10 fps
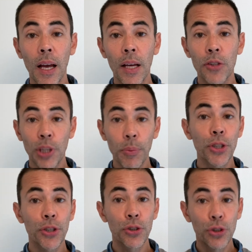Someone who
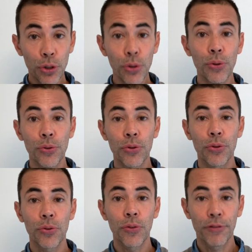can use
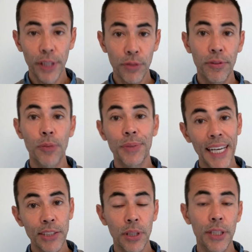phrasal verbs
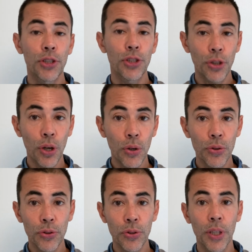naturally
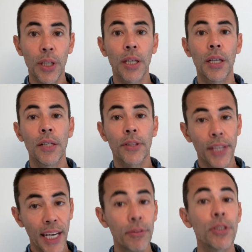shows that they
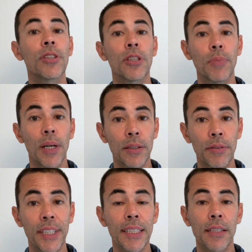have a good command of
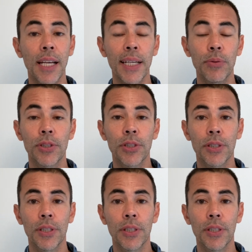the English language.